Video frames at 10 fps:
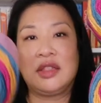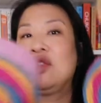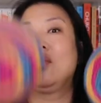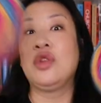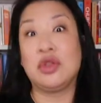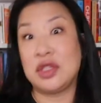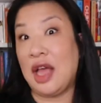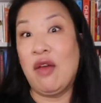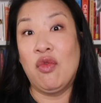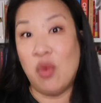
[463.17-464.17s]
So you don't just
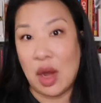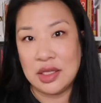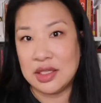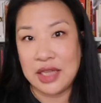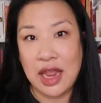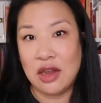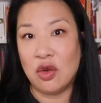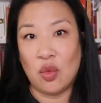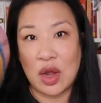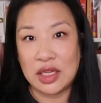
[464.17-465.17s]
have one skein
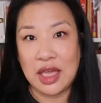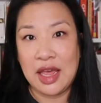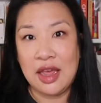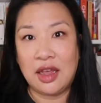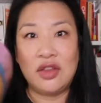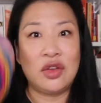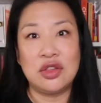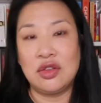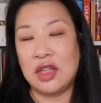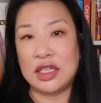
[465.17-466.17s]
or one cake and you can
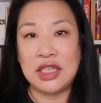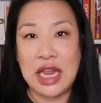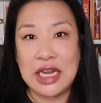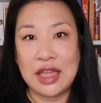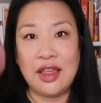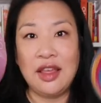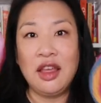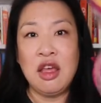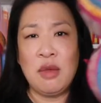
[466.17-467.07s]
do like a tiny thing.